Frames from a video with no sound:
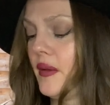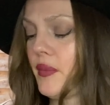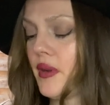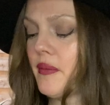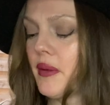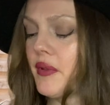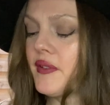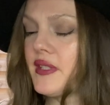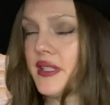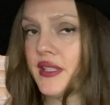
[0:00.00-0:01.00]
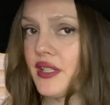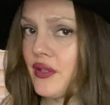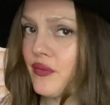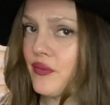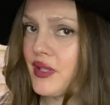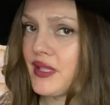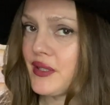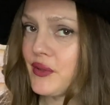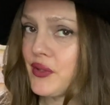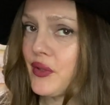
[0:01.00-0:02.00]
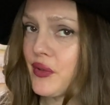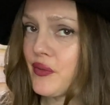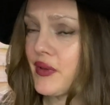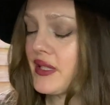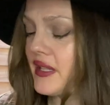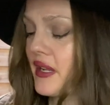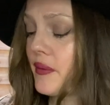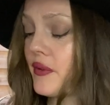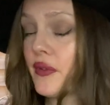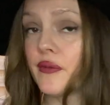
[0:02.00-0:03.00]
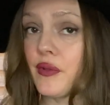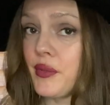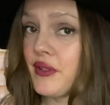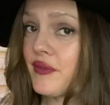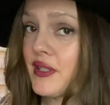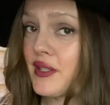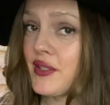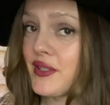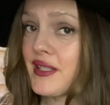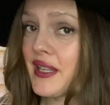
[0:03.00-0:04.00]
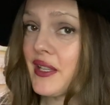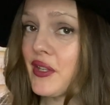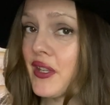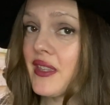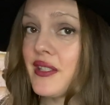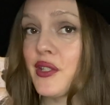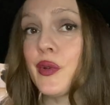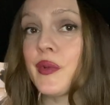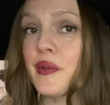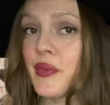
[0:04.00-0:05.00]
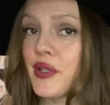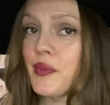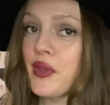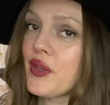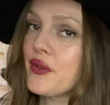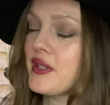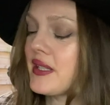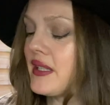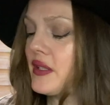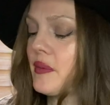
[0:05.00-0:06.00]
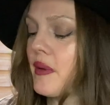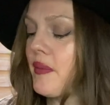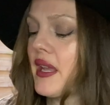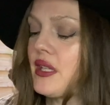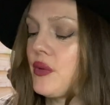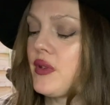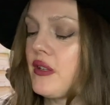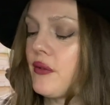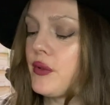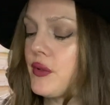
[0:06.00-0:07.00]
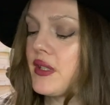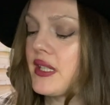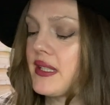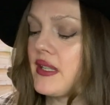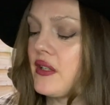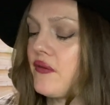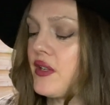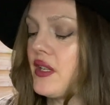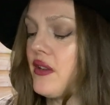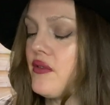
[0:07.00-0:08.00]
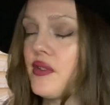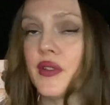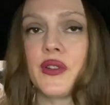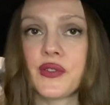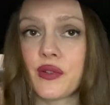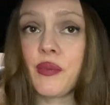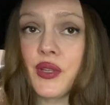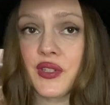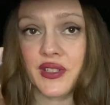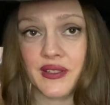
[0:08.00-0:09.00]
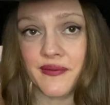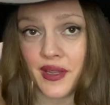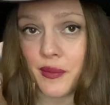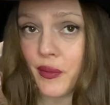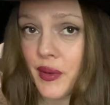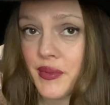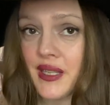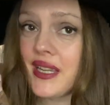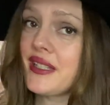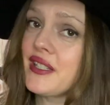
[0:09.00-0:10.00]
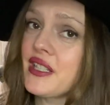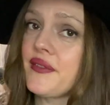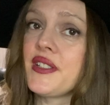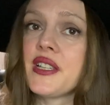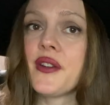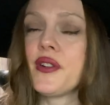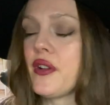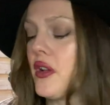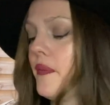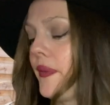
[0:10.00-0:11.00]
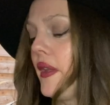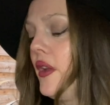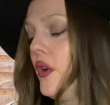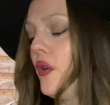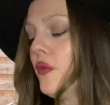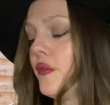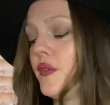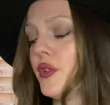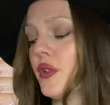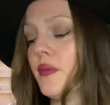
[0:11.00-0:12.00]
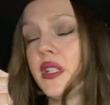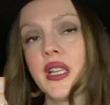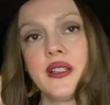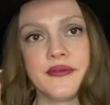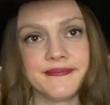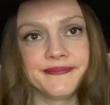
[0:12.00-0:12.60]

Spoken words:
Bear in mind, well, these are general readings, so it's not going to resonate with all of you, but if it does, take a look at the description box below. There's a link to my Patreon if you want to watch extended videos. You can also purchase them via my website, JenTVTarot.com, or if you join my channel.